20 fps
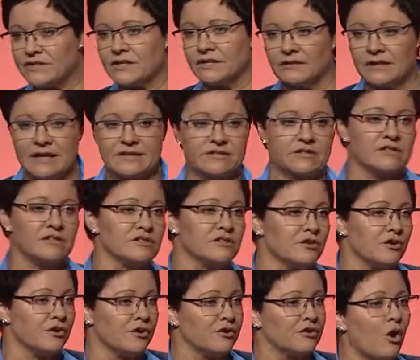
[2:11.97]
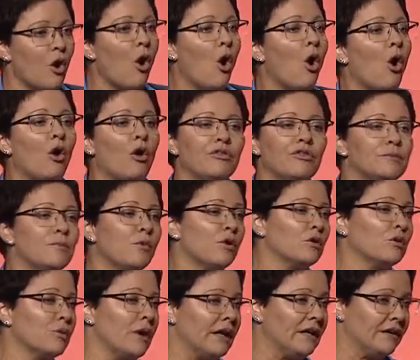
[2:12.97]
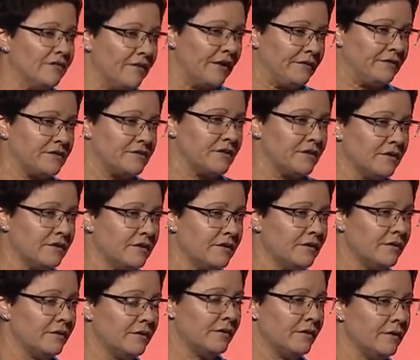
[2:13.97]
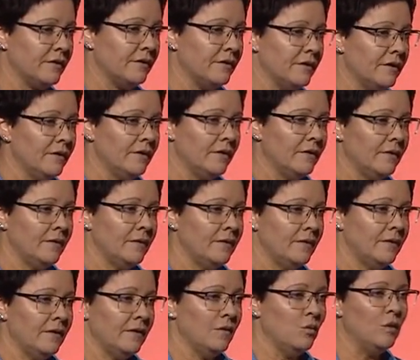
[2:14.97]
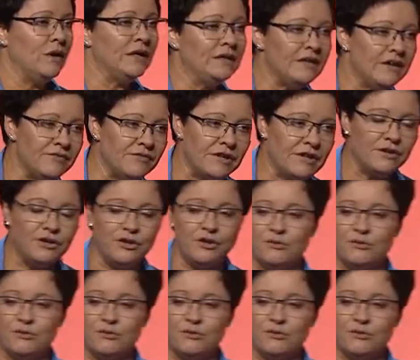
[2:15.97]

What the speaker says: and lessons learned all the more relevant. We live in a new